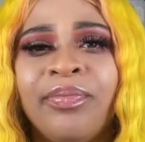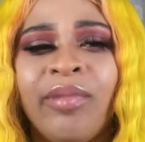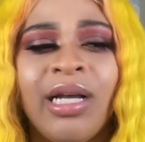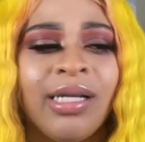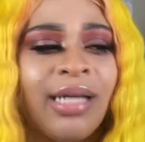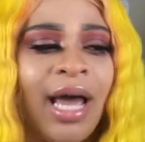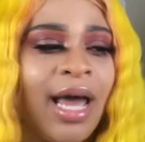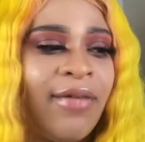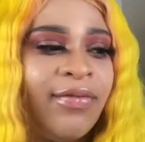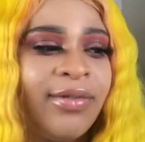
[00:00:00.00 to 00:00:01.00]
because I
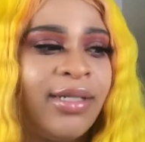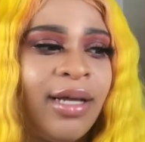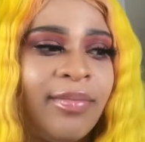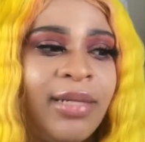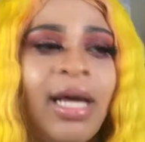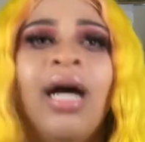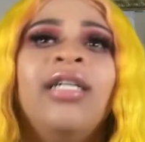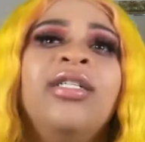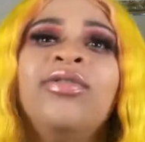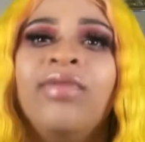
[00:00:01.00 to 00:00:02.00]
have some that I
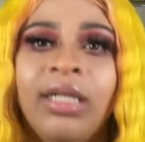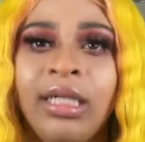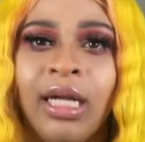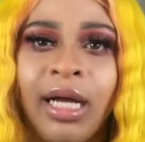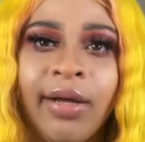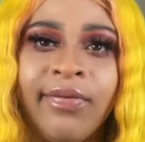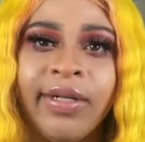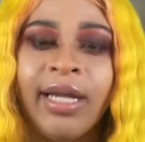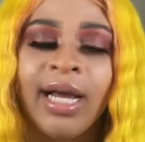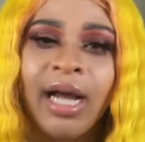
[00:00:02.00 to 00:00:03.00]
just really love,
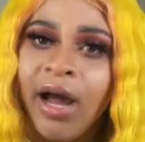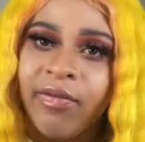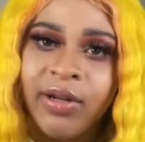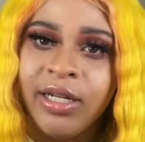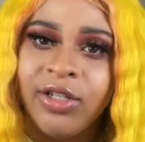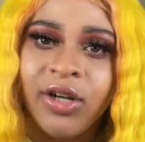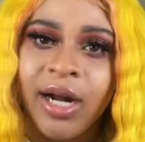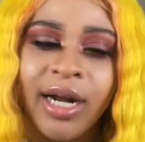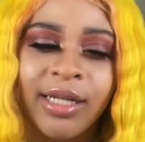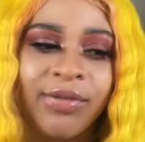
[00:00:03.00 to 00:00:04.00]
and like, I really
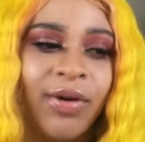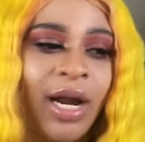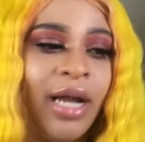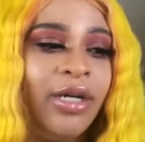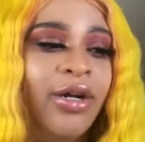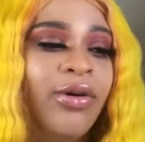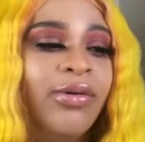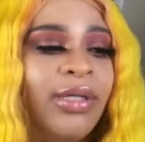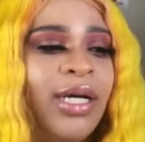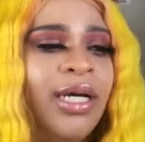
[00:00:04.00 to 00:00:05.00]
try not to run out of
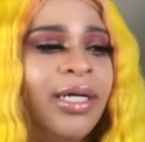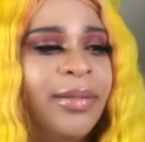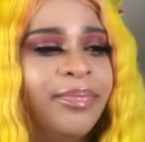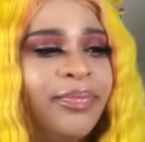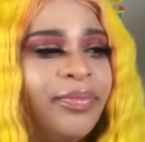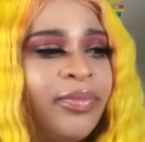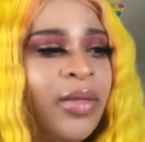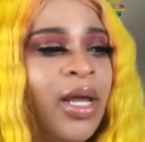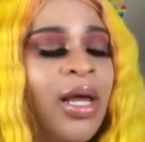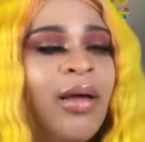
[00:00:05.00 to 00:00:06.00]
those.
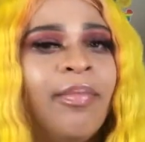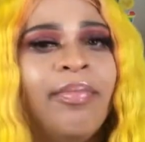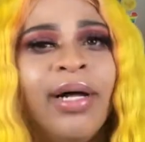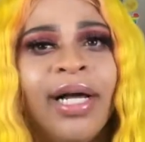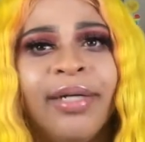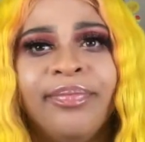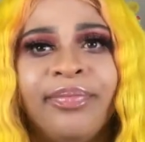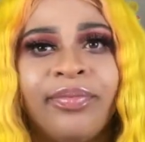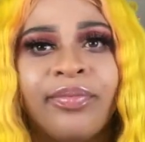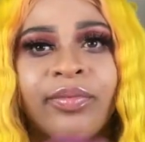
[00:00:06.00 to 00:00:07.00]
But
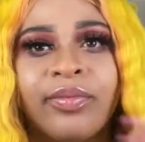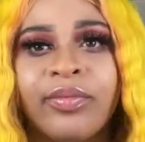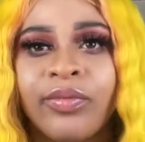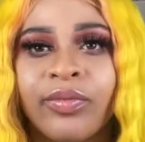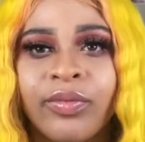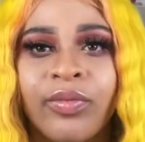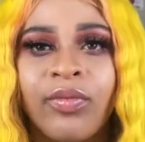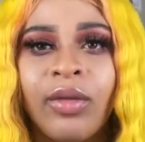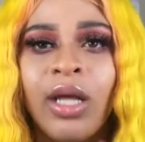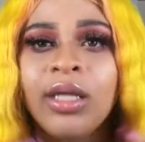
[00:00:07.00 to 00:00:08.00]

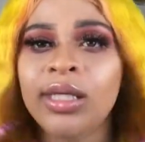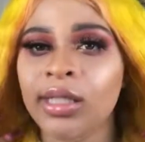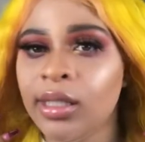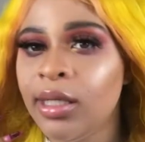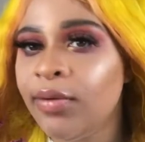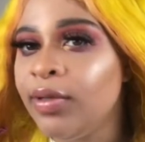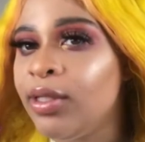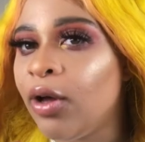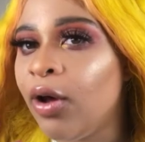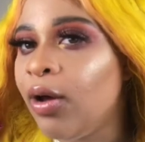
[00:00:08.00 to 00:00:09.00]
this is the
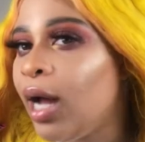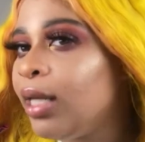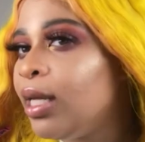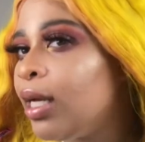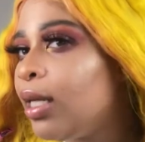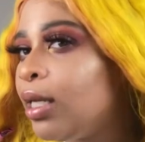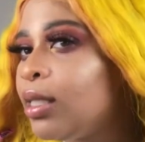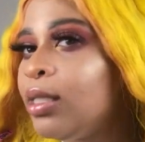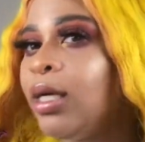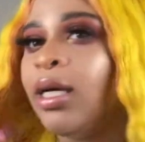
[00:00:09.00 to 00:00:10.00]
result. I think it
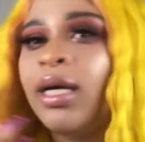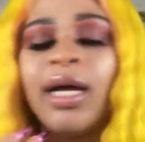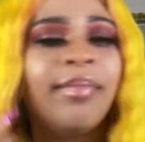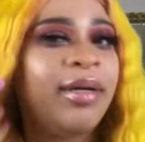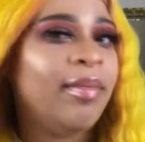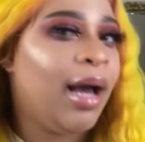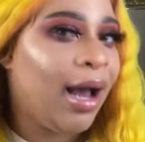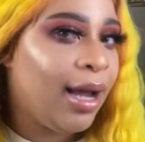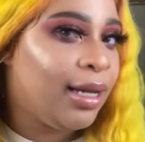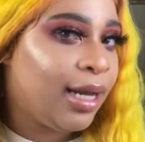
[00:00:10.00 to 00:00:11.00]
looks good. I mean, my
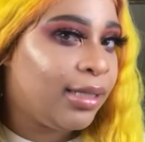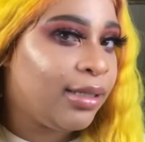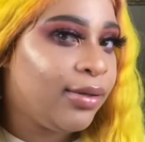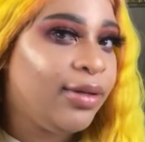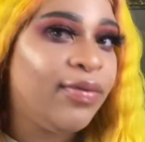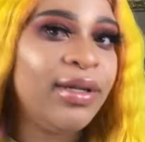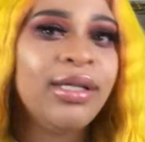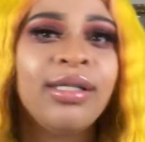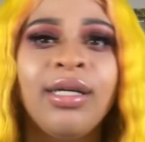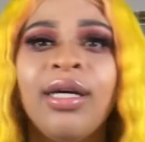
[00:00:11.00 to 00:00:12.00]
highlight still even
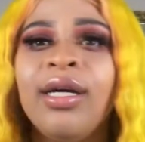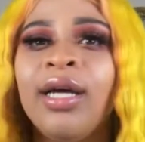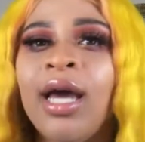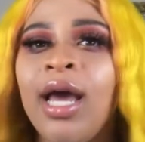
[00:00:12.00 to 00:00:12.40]
looks good